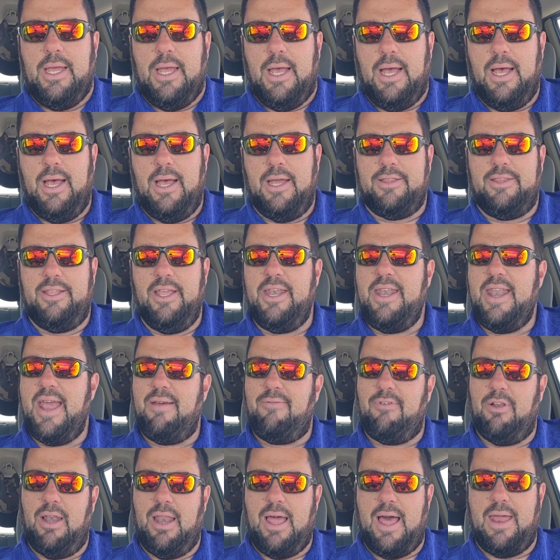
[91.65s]
Didn't
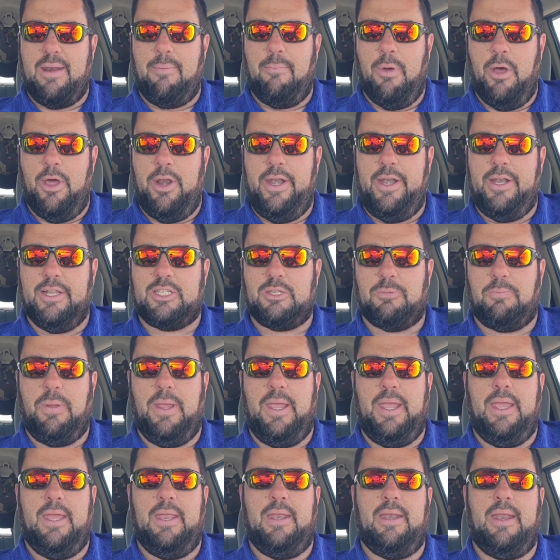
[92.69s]
have a lot of money to
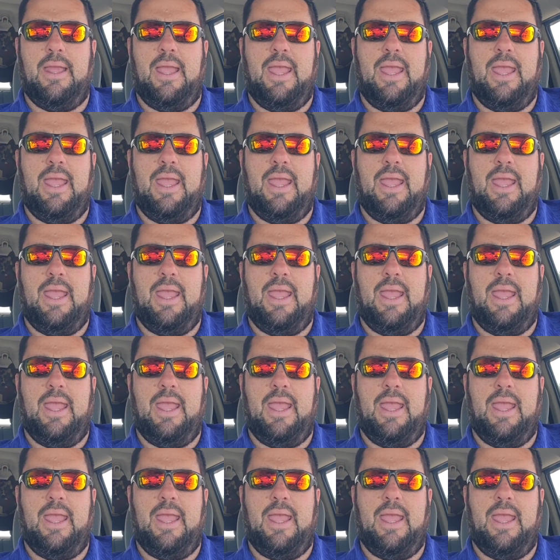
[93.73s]
spend,